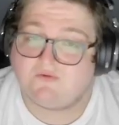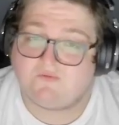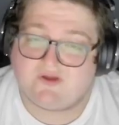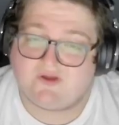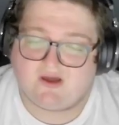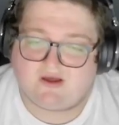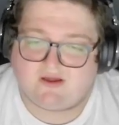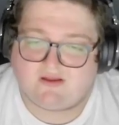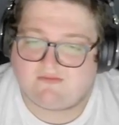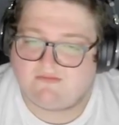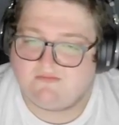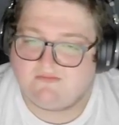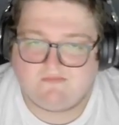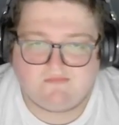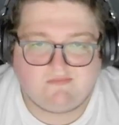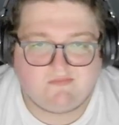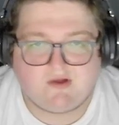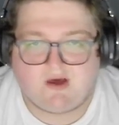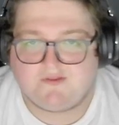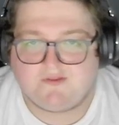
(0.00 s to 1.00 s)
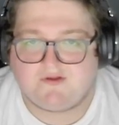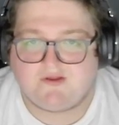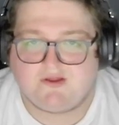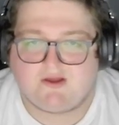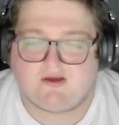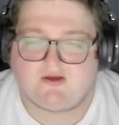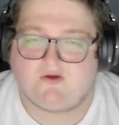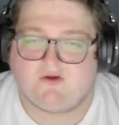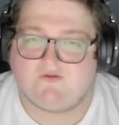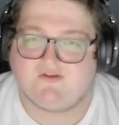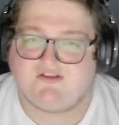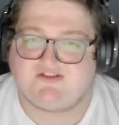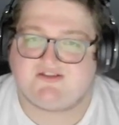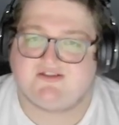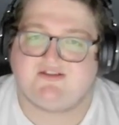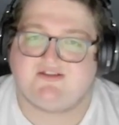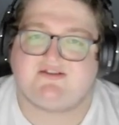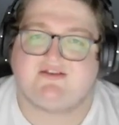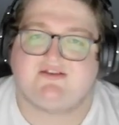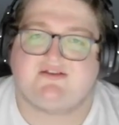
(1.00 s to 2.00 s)
We got other young goalies
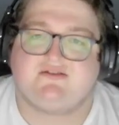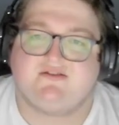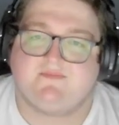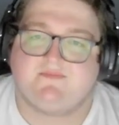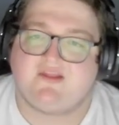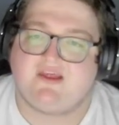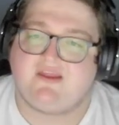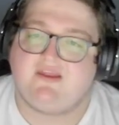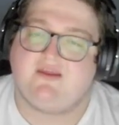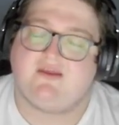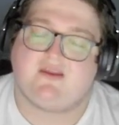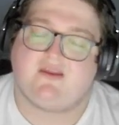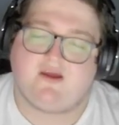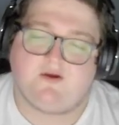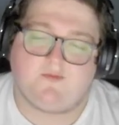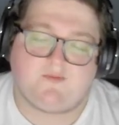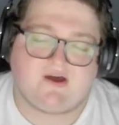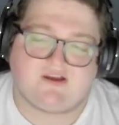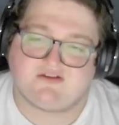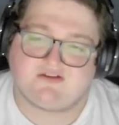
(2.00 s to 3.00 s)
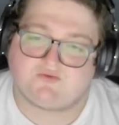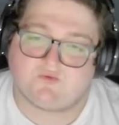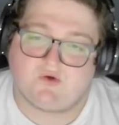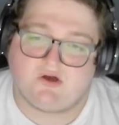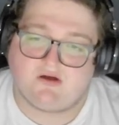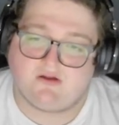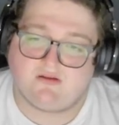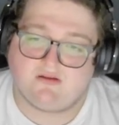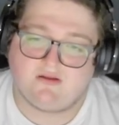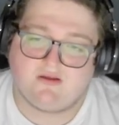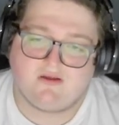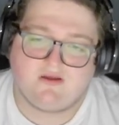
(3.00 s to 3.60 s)
in the system that he can help out as well.